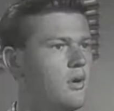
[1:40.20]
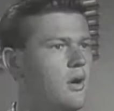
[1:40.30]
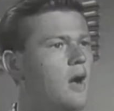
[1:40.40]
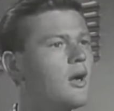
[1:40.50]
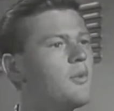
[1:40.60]
yet.
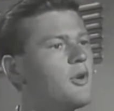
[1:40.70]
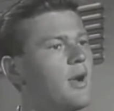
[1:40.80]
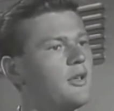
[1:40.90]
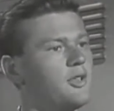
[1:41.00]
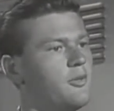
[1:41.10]
How come
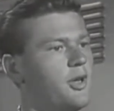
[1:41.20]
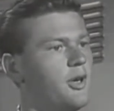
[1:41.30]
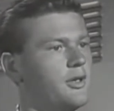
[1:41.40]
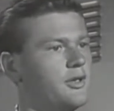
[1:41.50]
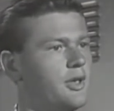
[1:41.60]
you're rousting me
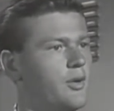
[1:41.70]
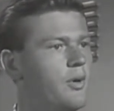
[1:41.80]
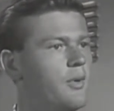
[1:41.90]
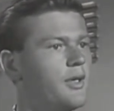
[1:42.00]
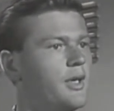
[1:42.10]
on this thing?
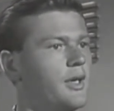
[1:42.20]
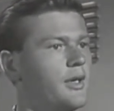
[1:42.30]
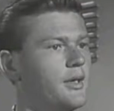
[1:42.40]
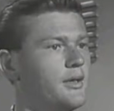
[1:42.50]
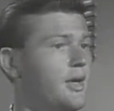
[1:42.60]
What about the
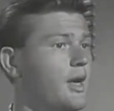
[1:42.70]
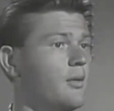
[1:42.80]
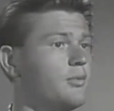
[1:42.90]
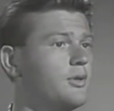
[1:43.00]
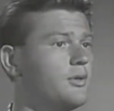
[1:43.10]
other kids? They got them,